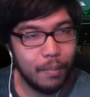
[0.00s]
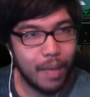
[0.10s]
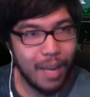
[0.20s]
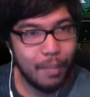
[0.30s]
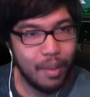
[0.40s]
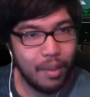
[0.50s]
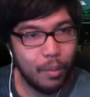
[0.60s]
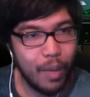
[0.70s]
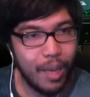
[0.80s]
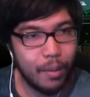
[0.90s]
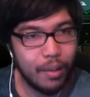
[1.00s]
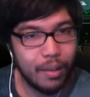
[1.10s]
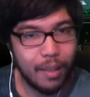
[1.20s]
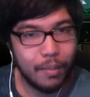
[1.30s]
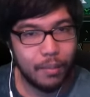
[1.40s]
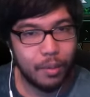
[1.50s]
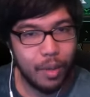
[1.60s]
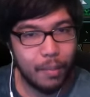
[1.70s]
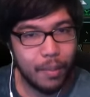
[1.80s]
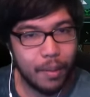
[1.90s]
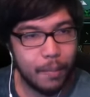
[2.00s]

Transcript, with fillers: I put it away. Where did I drop it?